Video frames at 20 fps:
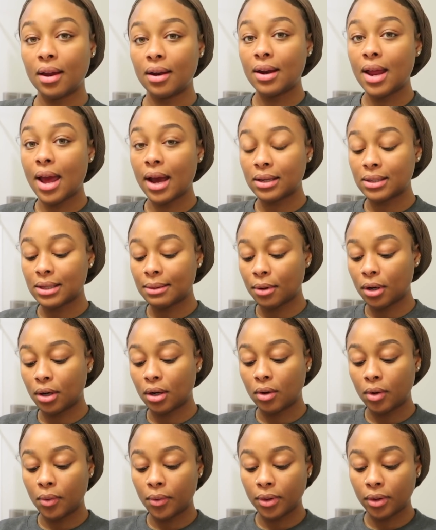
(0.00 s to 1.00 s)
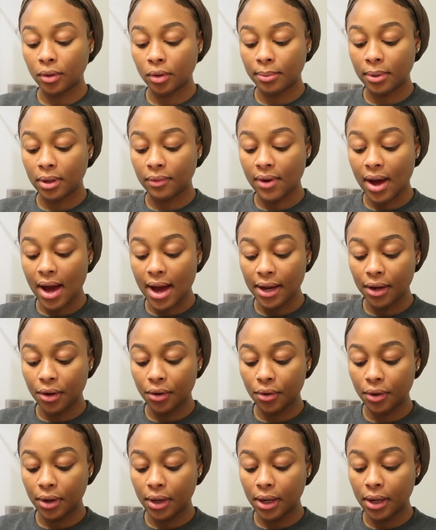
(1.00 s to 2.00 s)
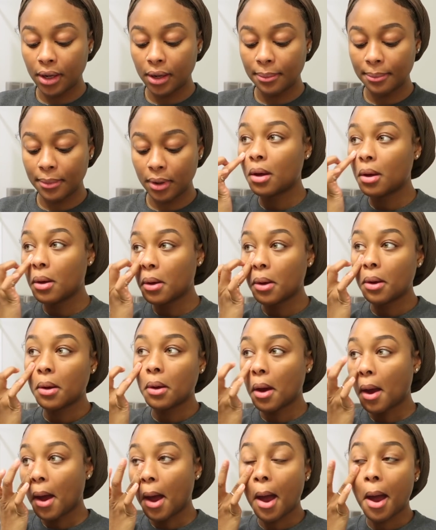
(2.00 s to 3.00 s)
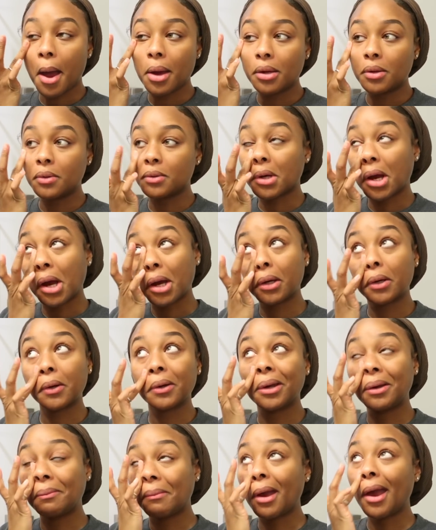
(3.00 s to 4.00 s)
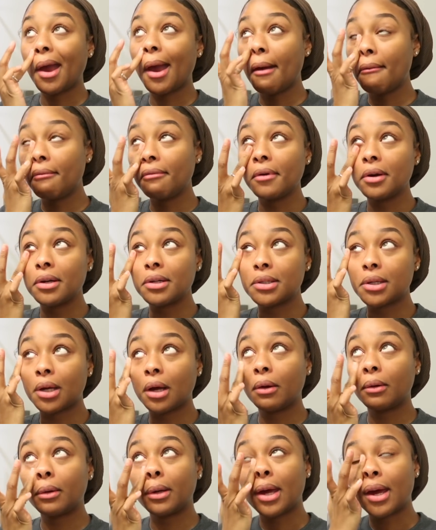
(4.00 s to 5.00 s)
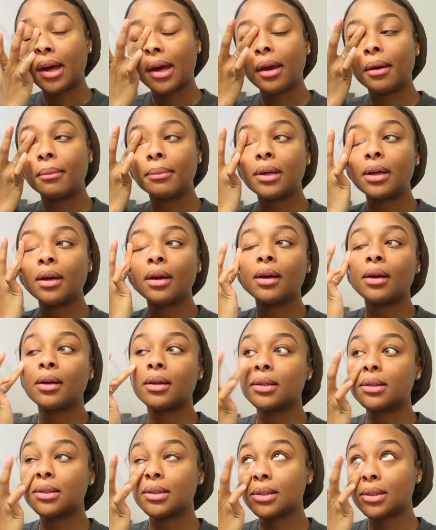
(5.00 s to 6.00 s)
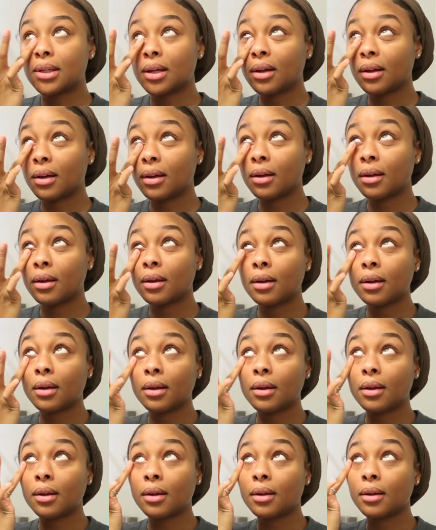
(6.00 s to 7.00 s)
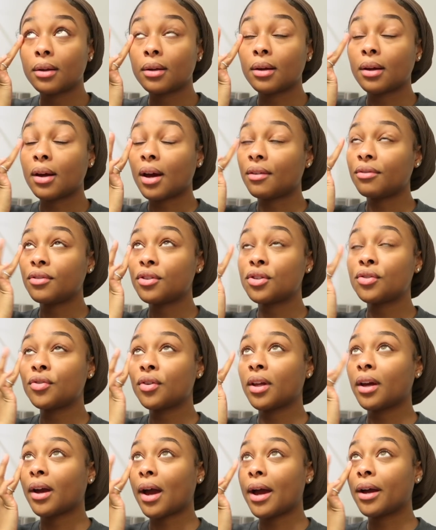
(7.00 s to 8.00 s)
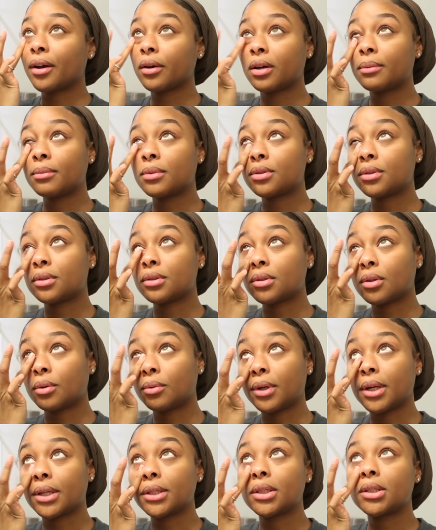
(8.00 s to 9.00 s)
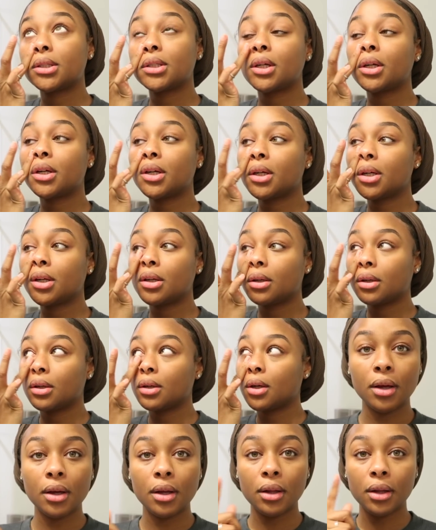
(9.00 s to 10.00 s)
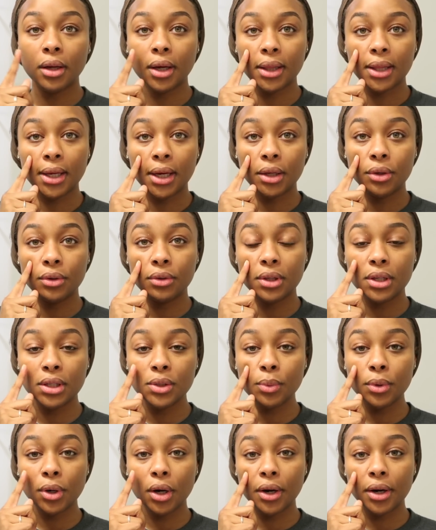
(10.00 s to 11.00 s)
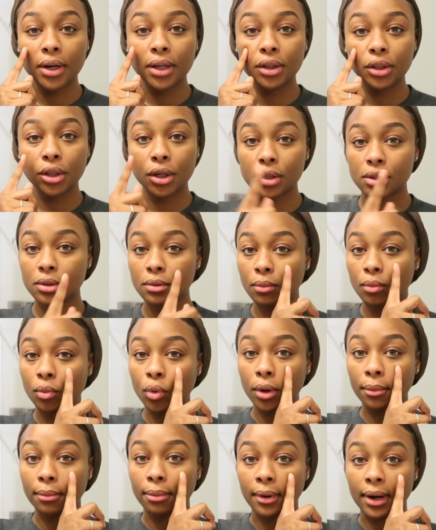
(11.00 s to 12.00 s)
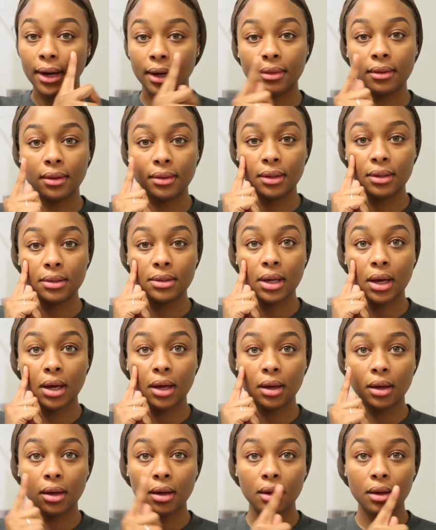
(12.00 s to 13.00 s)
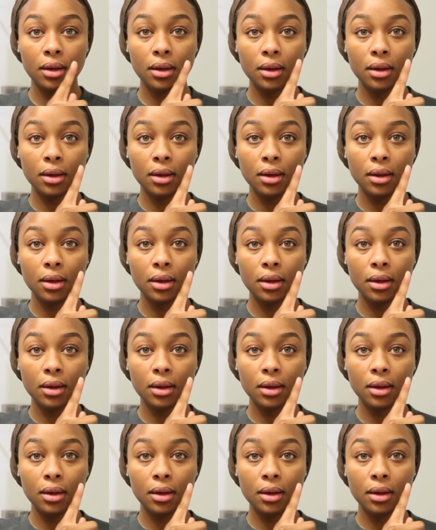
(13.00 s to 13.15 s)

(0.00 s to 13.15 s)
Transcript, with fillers: Next, I'm gonna go with a little bit of eye cream. I use eye cream every single day because I just feel like eye cream is just so necessary. Look at that, this one already looks more bright than this eye.